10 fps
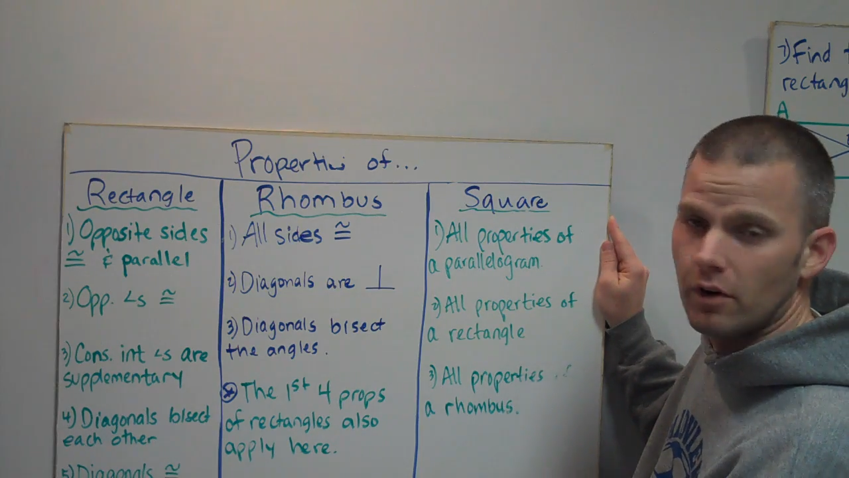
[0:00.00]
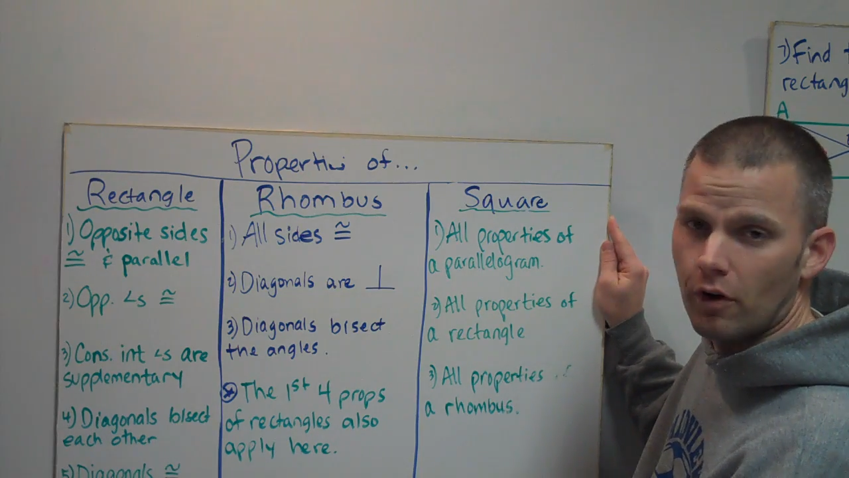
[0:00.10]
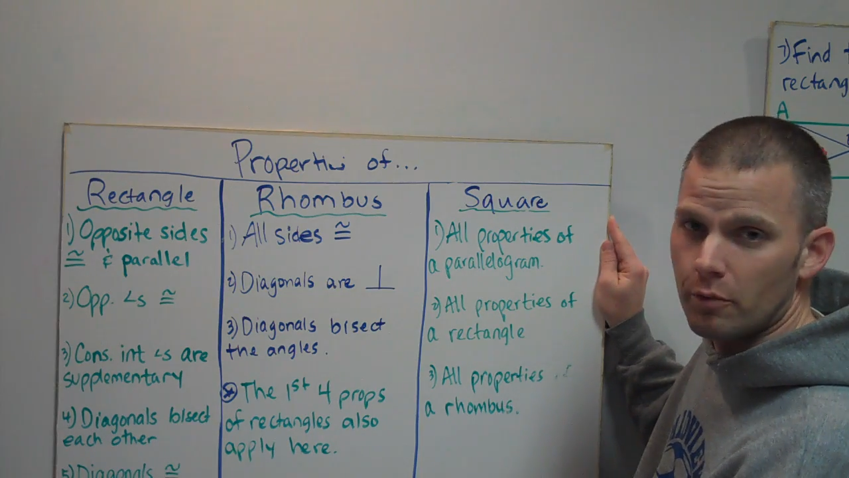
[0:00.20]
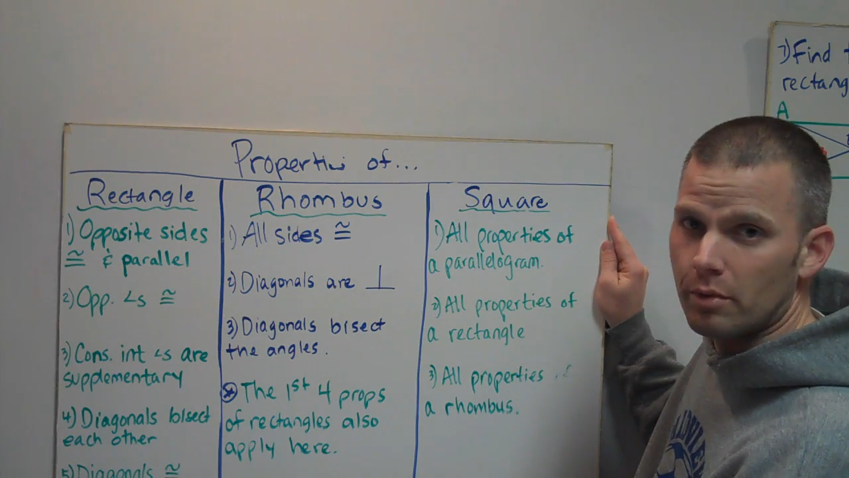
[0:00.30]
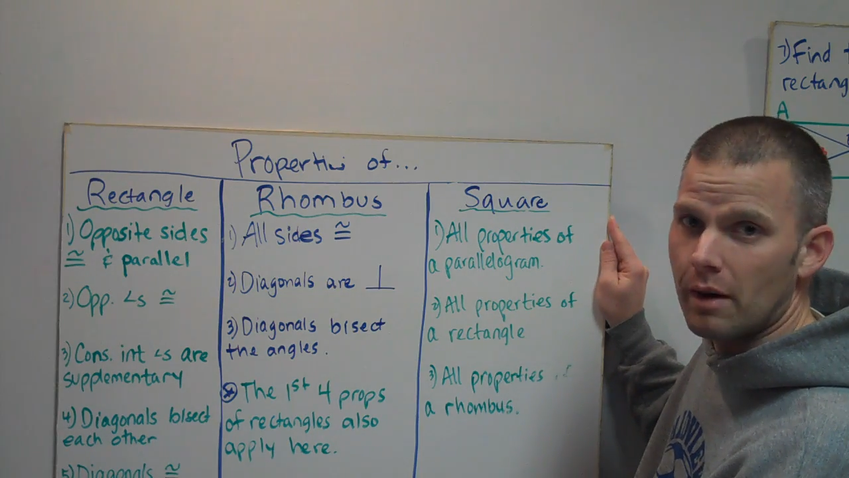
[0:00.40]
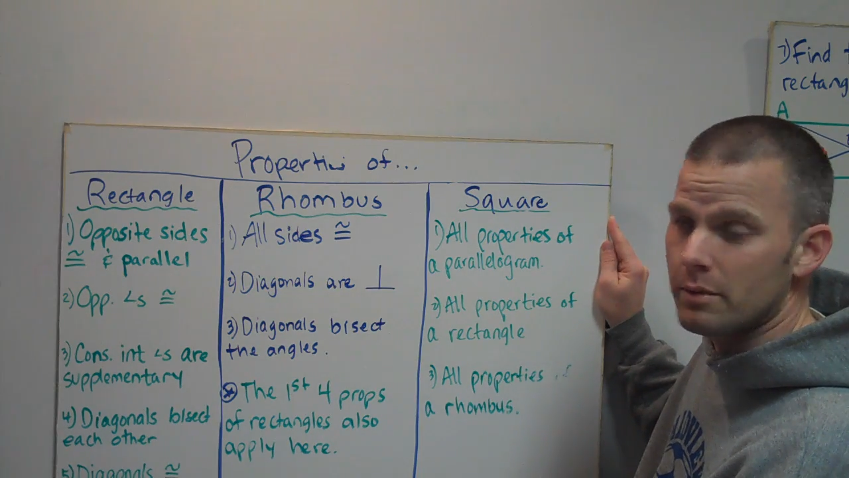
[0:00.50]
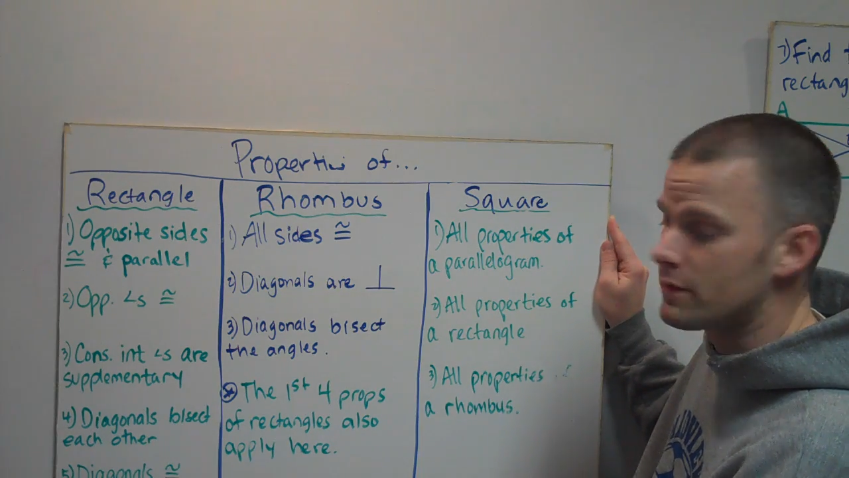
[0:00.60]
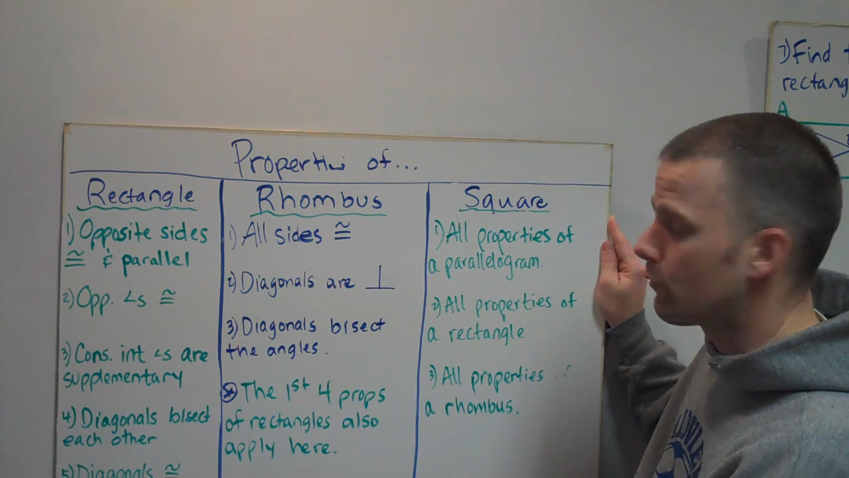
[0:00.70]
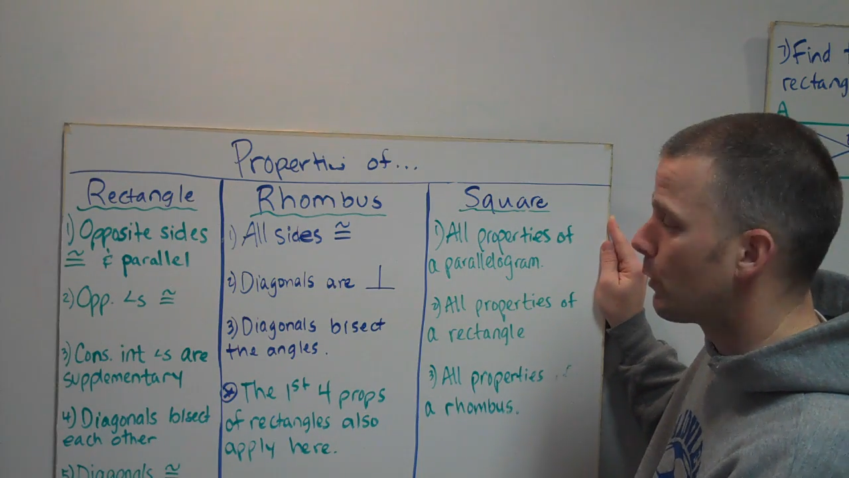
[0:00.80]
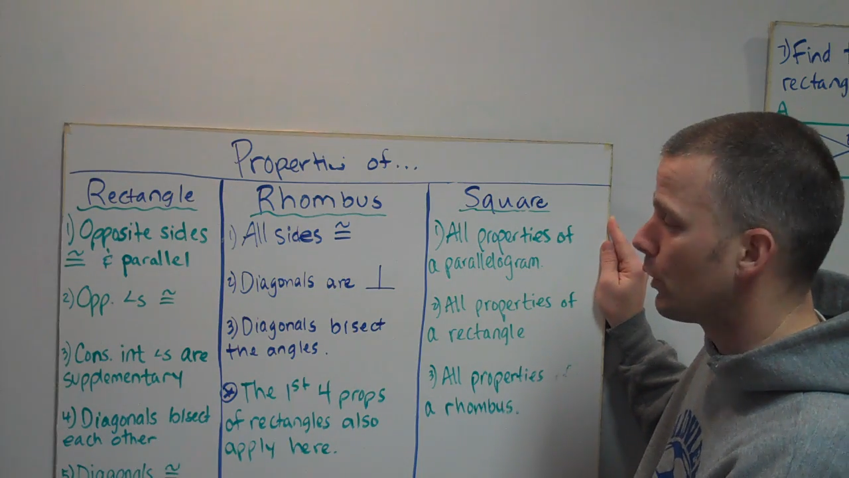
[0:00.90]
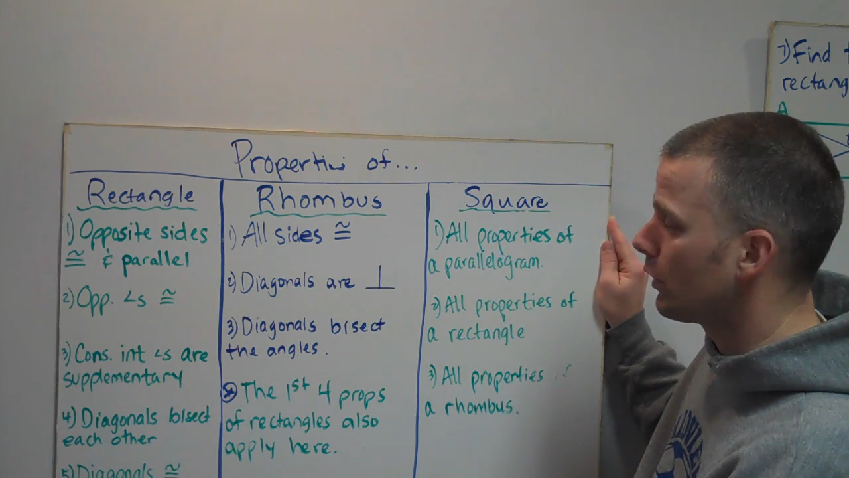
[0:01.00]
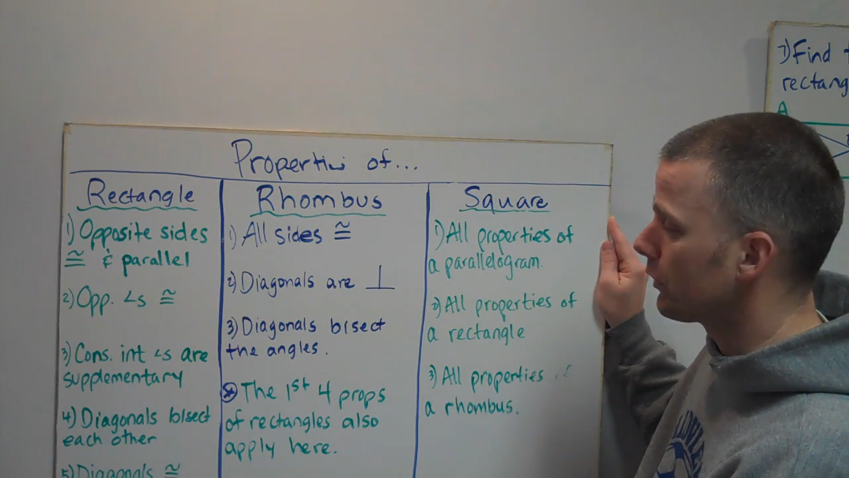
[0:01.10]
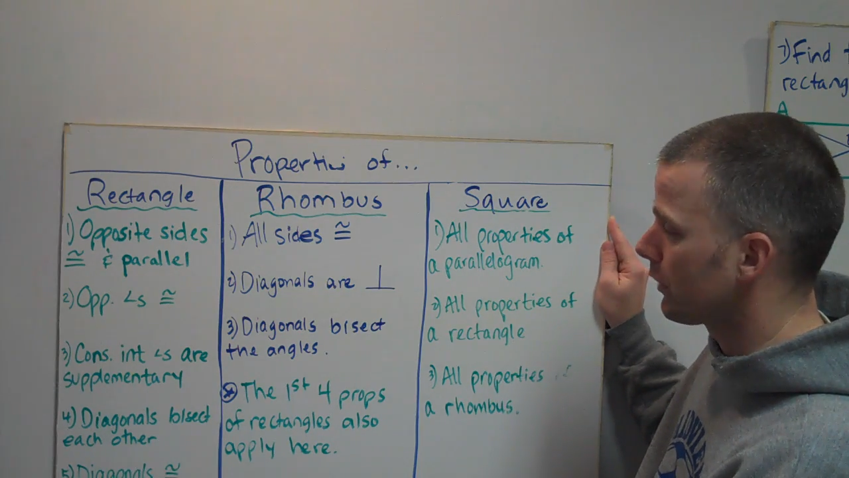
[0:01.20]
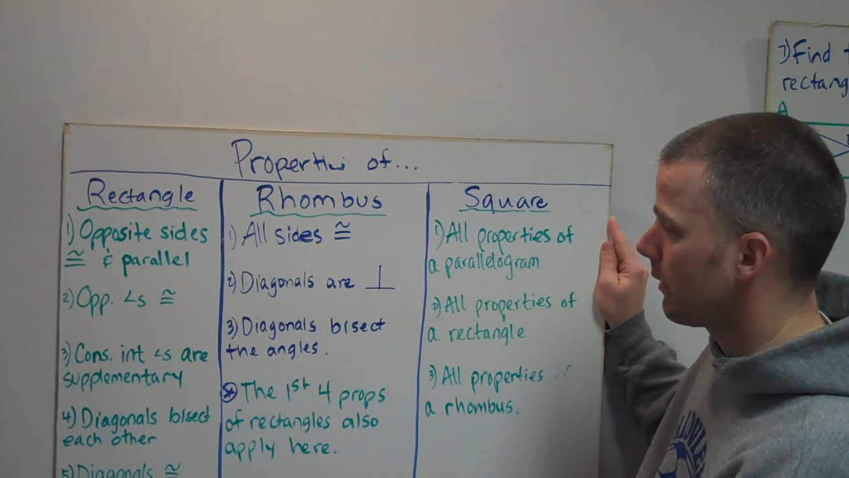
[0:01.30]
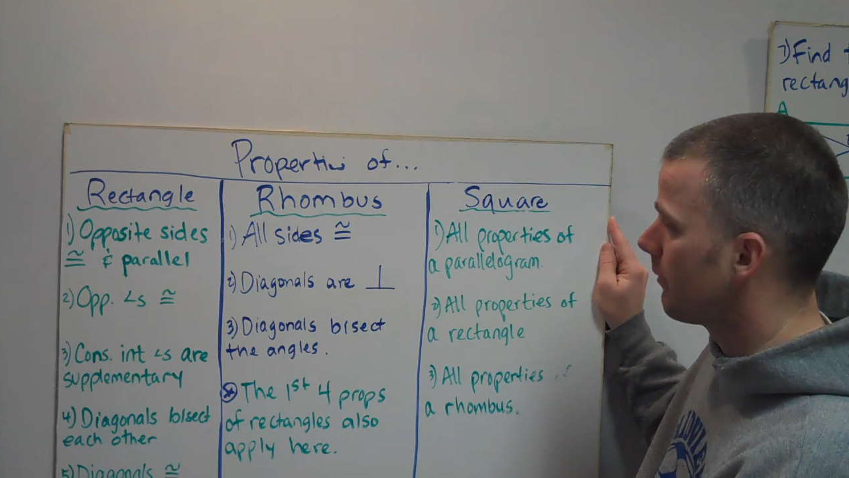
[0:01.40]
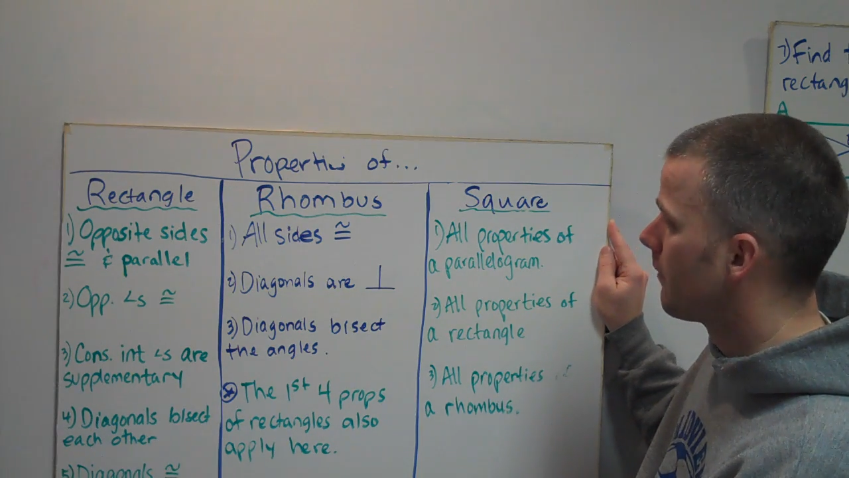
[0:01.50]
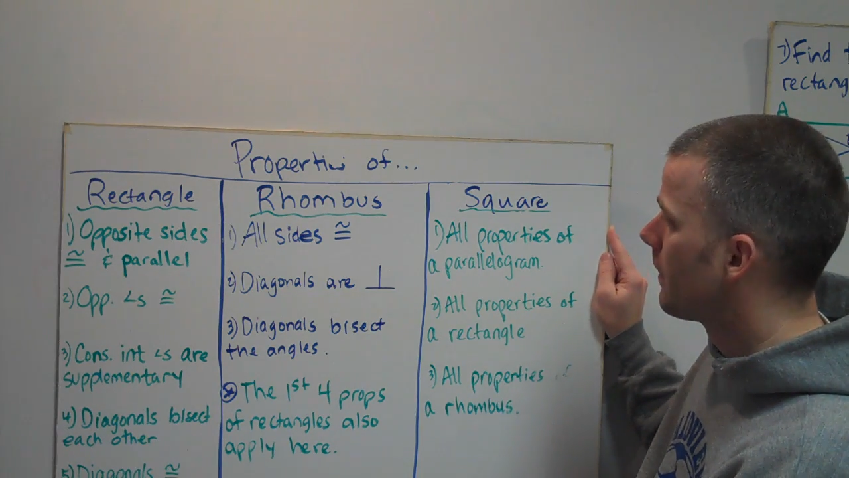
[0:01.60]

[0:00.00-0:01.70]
are the properties of a parallelogram.